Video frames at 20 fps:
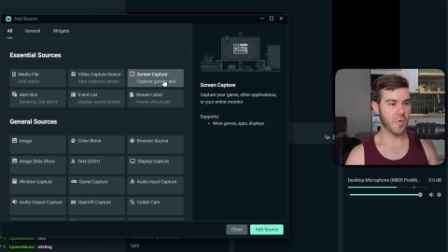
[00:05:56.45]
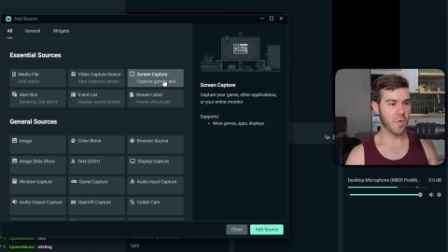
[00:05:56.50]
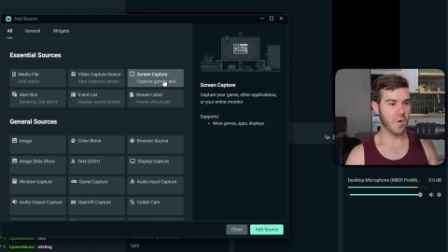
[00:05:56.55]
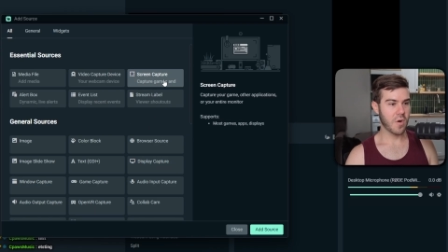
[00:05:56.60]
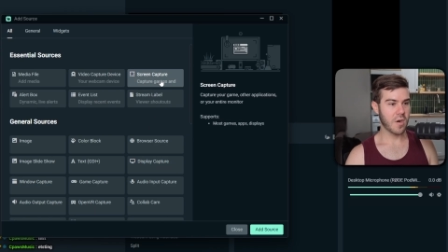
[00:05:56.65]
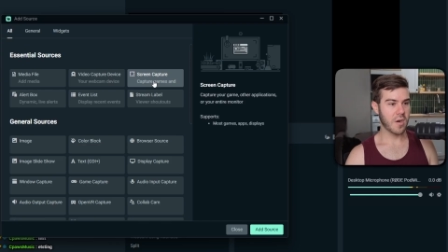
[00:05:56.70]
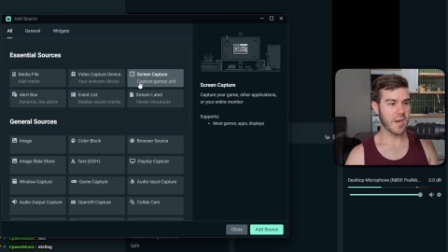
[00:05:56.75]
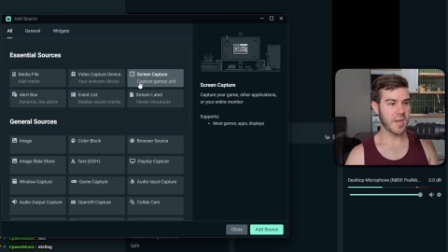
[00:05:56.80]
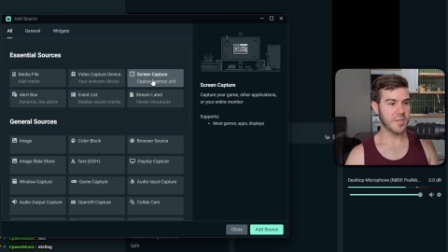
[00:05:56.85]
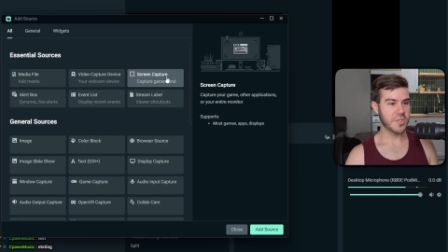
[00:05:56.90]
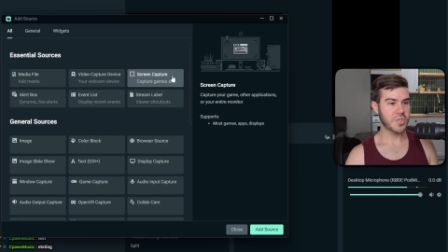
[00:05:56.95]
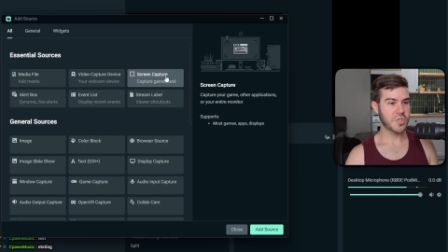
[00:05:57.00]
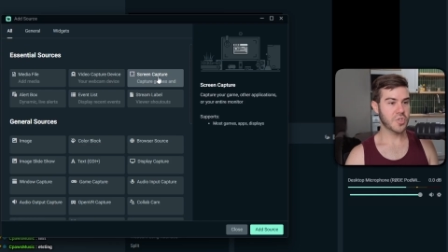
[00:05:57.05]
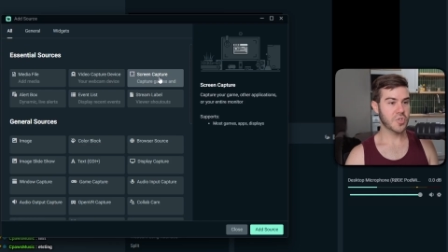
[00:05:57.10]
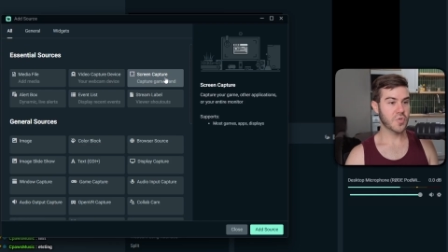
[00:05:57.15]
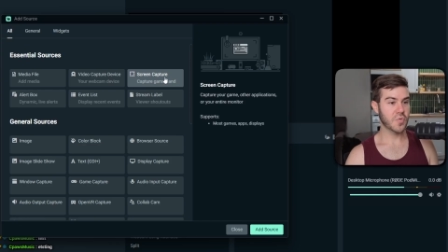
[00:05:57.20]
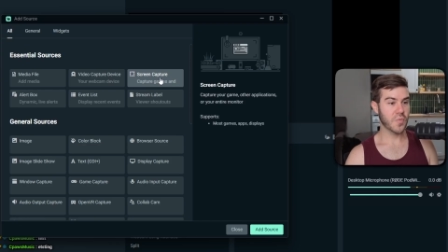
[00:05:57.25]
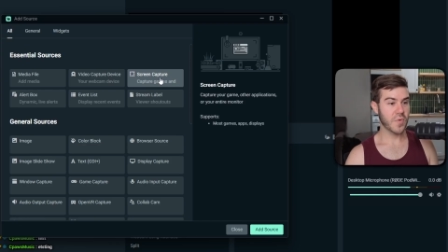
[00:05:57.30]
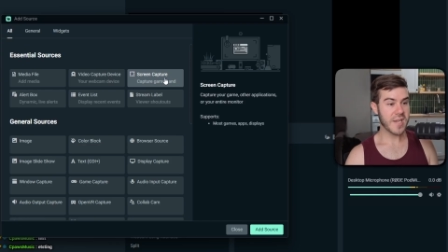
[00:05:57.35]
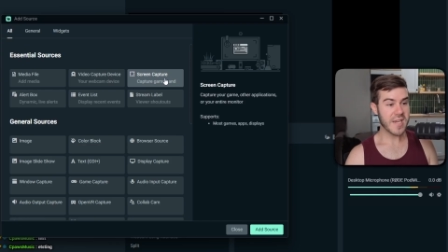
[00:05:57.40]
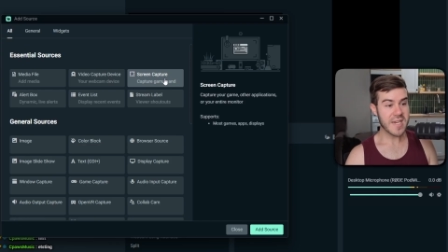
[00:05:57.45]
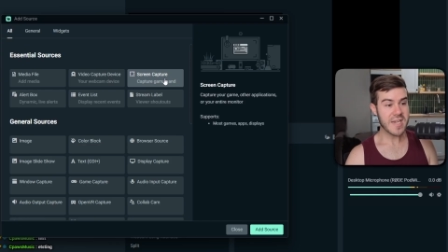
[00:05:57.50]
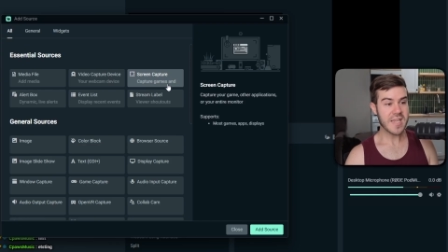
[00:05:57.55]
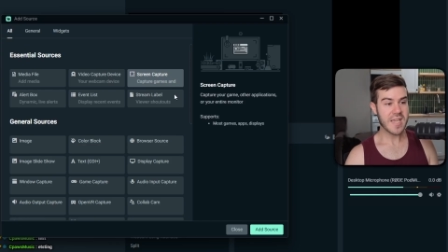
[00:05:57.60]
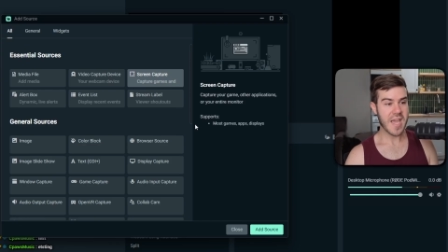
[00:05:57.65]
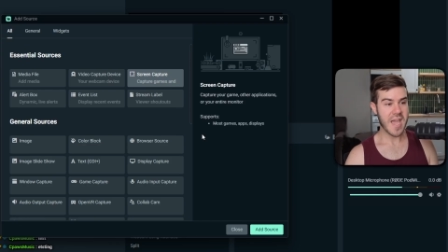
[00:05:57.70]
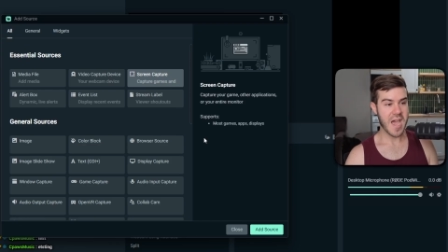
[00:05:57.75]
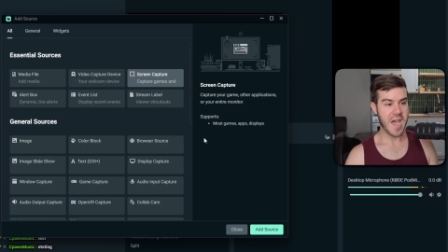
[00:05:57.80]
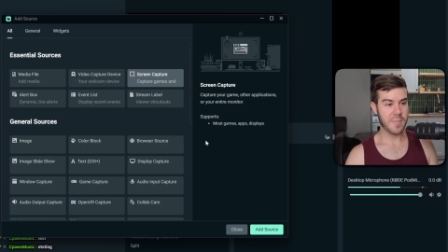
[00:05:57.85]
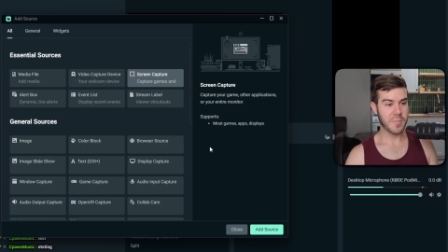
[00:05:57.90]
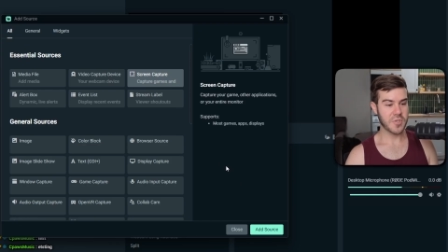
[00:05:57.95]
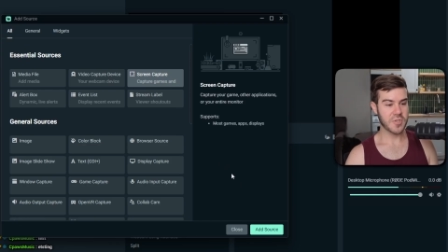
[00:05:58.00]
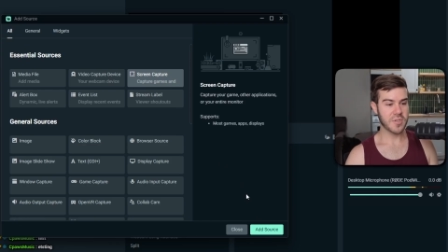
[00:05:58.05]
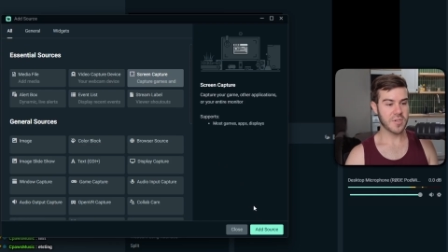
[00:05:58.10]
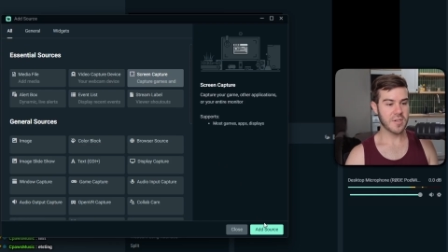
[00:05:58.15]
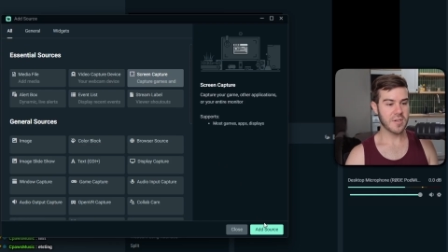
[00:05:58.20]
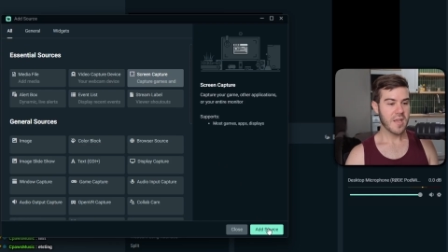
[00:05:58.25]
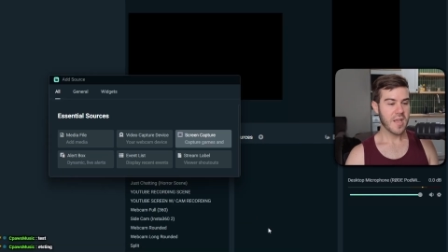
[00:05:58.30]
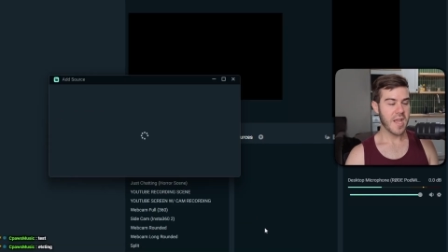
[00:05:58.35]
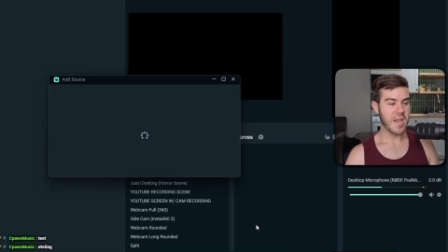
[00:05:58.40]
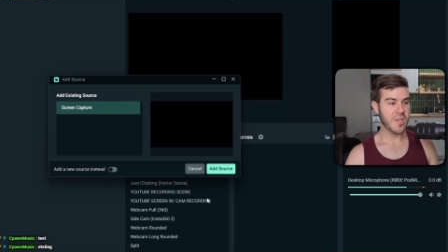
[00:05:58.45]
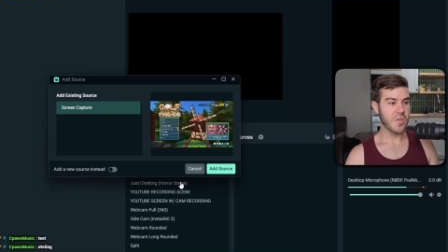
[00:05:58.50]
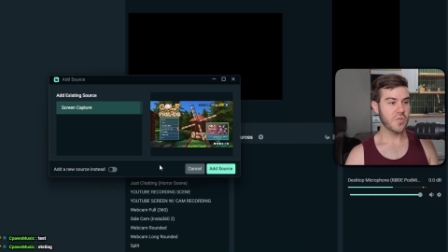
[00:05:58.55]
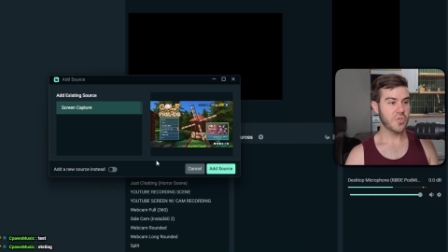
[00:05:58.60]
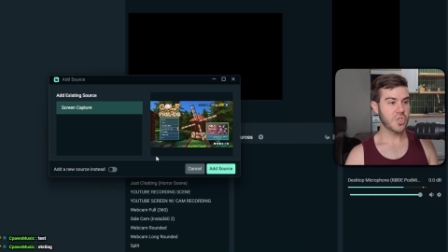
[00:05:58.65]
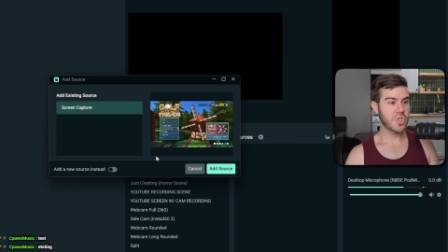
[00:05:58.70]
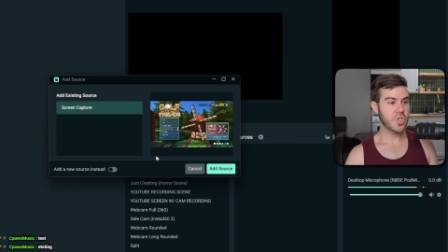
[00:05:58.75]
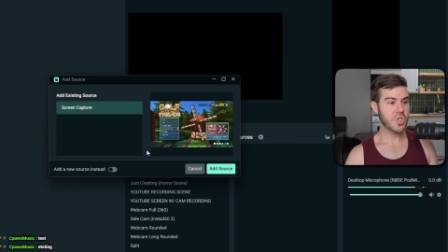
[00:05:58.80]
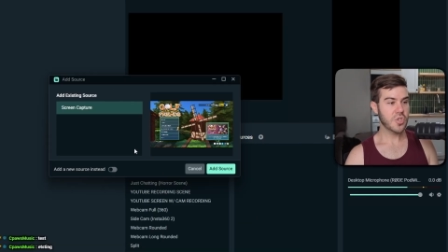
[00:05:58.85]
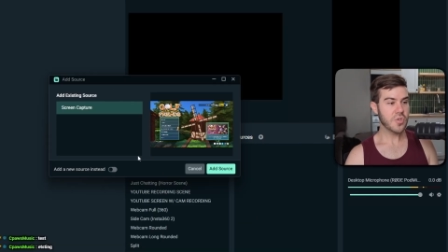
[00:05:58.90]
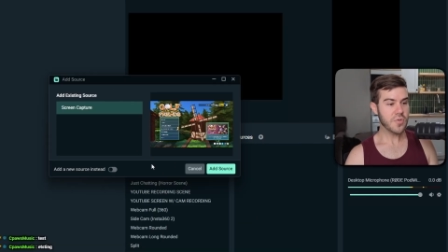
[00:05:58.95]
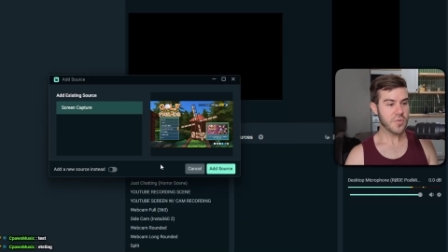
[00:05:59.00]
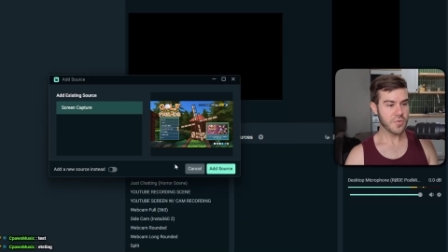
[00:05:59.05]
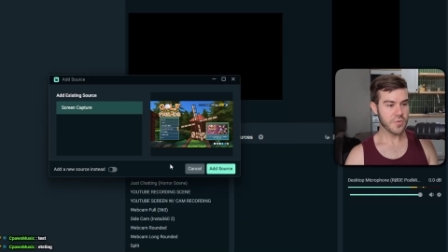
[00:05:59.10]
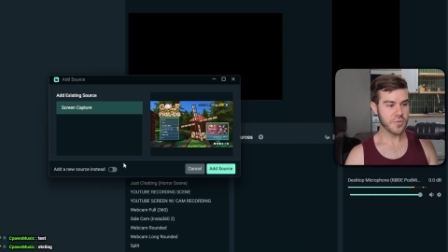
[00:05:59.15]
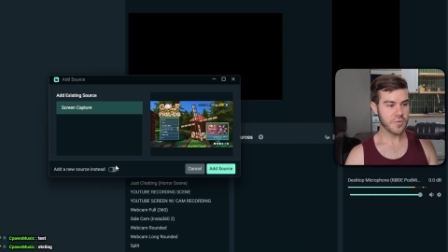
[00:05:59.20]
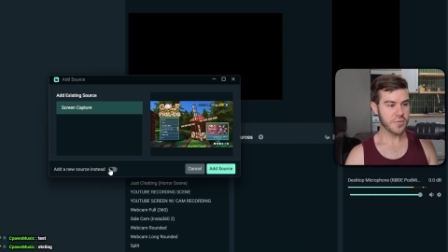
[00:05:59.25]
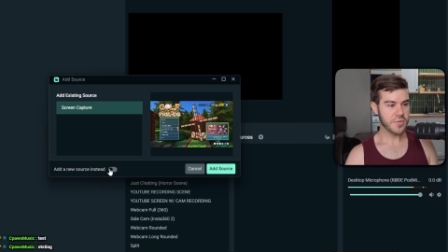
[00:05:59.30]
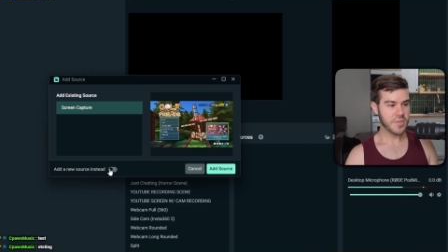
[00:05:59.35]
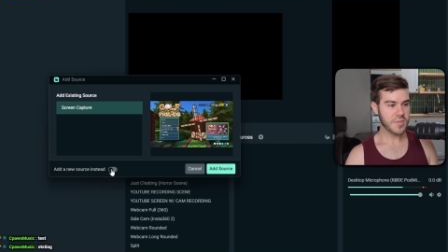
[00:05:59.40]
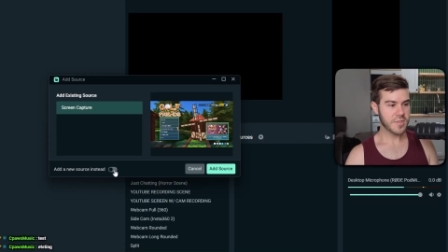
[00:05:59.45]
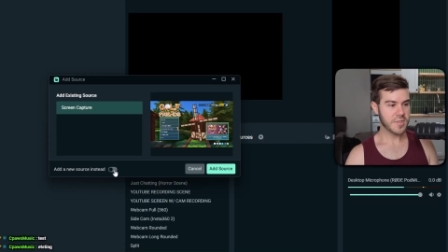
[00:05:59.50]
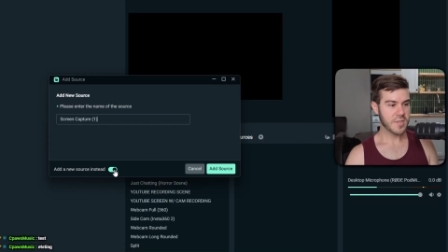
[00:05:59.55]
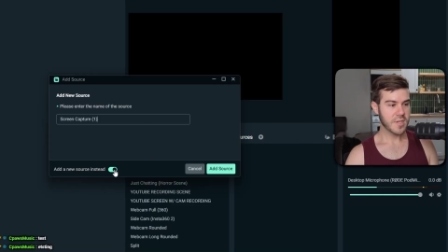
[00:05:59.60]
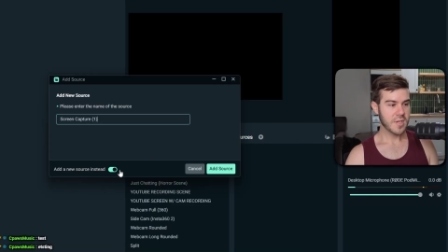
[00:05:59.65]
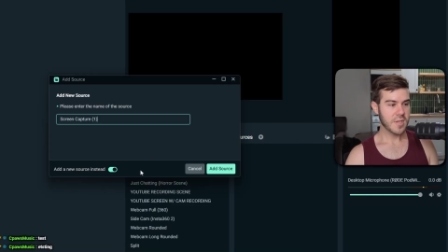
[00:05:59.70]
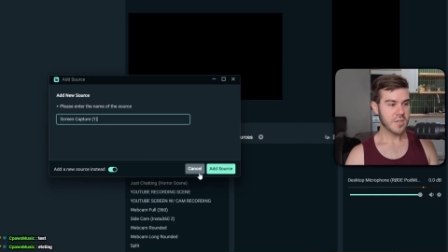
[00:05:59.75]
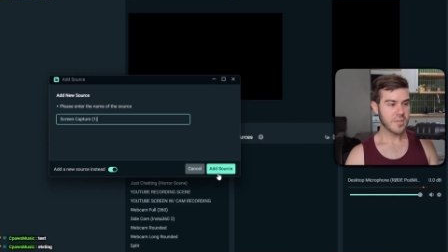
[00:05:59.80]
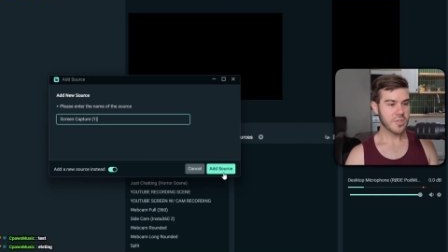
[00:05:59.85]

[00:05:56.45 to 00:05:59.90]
or a screen capture and you choose